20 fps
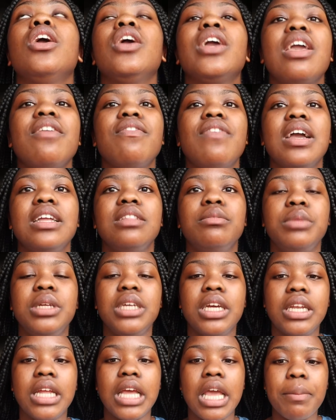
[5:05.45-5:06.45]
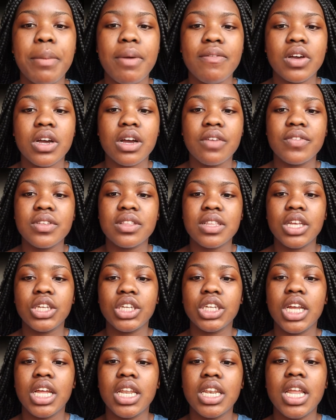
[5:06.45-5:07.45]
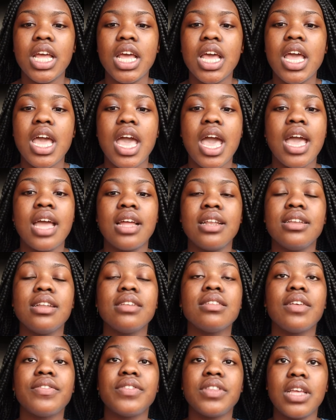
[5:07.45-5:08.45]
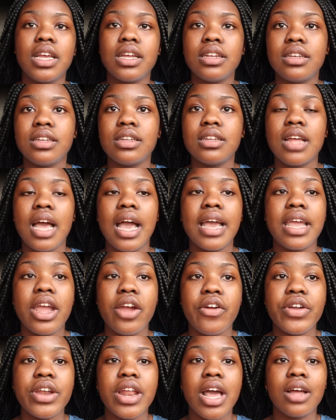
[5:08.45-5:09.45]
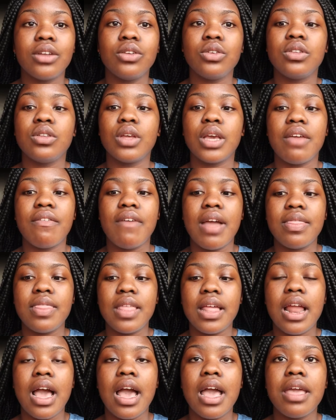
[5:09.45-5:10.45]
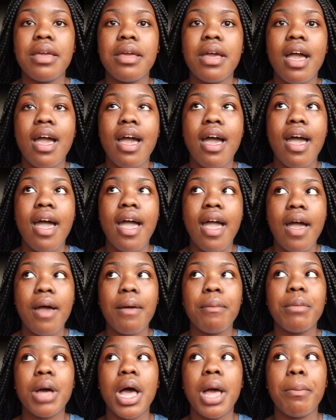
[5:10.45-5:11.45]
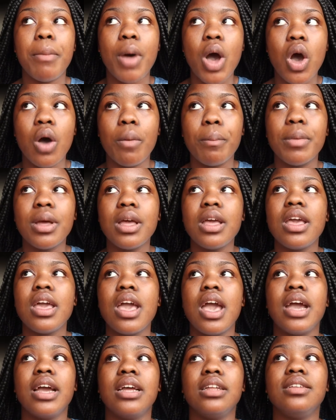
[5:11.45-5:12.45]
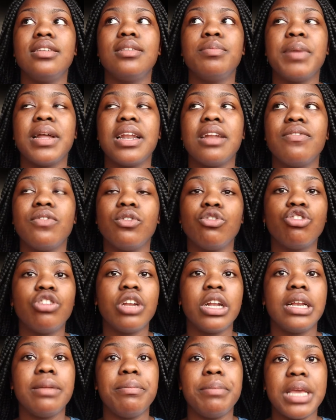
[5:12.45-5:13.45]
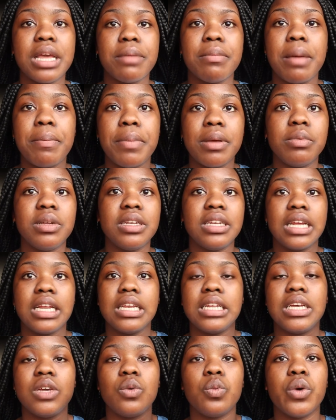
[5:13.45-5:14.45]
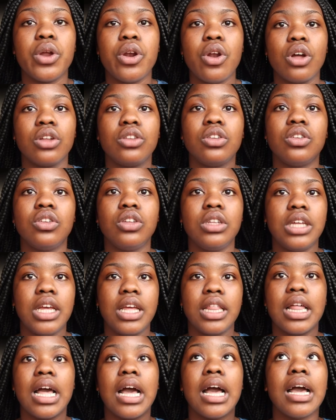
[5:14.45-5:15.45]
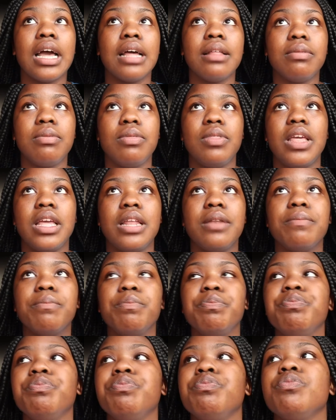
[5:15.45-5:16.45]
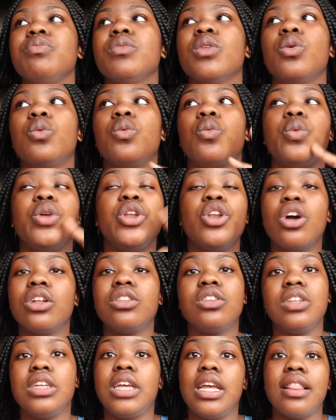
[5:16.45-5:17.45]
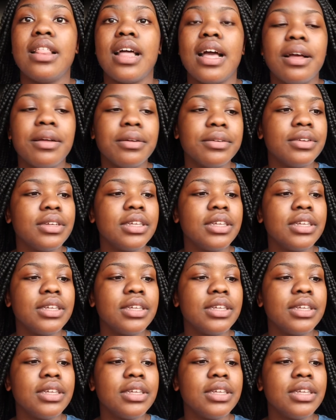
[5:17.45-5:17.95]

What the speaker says: Okay, fine, me and him have a conversation, and as I've said, I air it out because okay, fine, then I am a mom, and but unfortunately me and my baby daddy were not together then. We're not together.